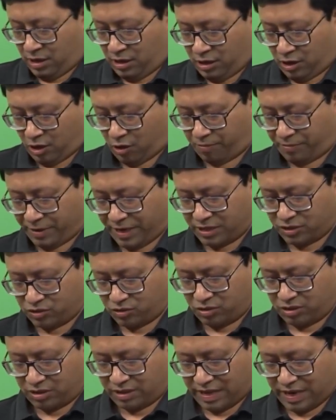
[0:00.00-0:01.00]
Now, based
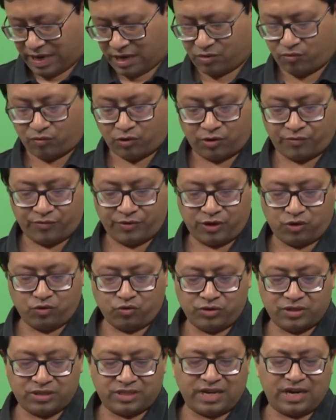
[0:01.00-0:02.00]
on that, what we
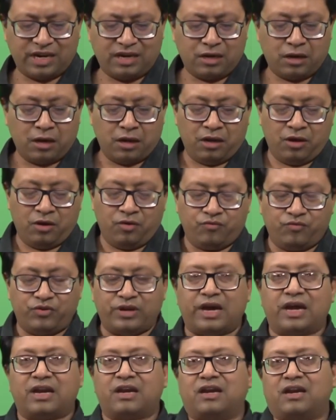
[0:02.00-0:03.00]
do is that we
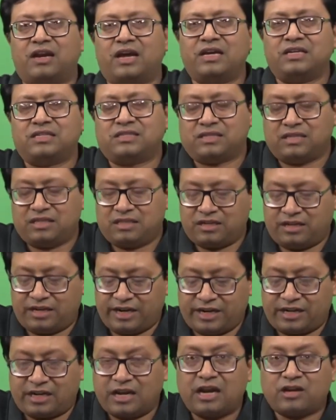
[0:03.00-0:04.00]
analyze the
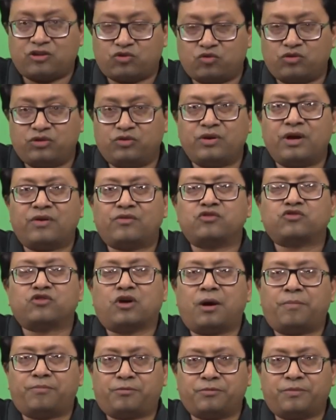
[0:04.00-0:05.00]
data, and so you have to
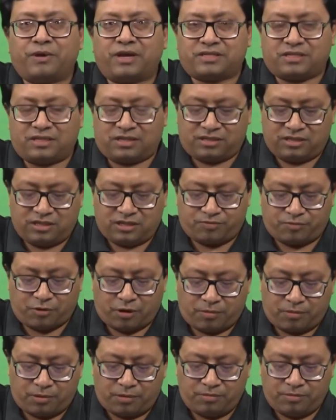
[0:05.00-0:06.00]
optimize it this
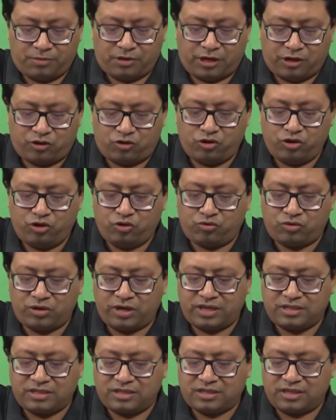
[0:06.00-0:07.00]
problem. It
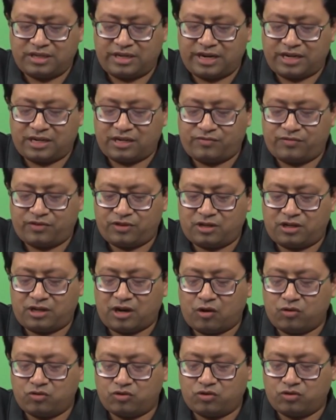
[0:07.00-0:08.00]
utilizing the data for the
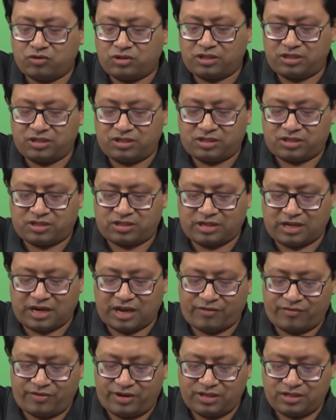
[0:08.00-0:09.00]
Dow Jones Industrial
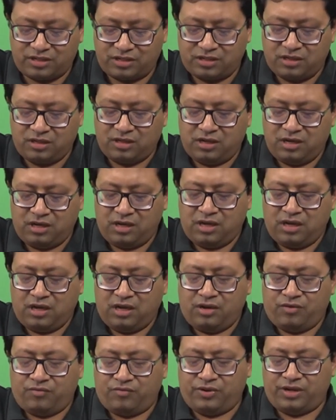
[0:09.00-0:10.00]
Average,
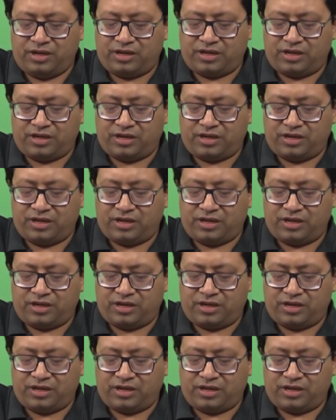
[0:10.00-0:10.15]
we